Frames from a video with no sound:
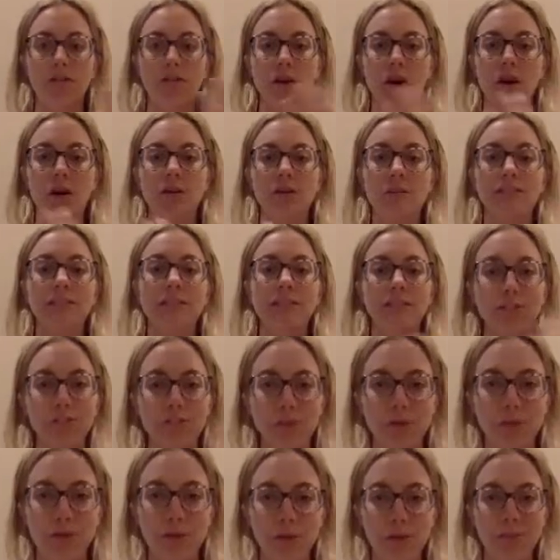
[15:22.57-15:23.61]
called
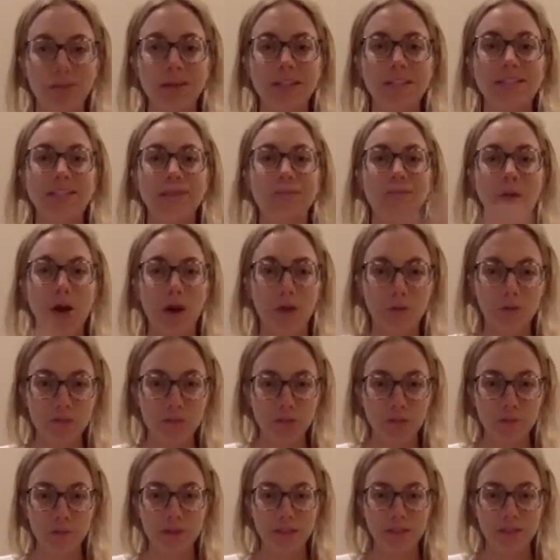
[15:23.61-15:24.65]
sesquiterpenes and
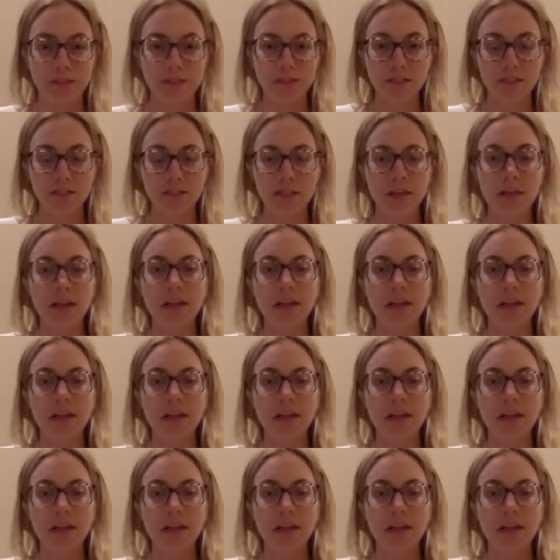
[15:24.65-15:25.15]
monoterpenes.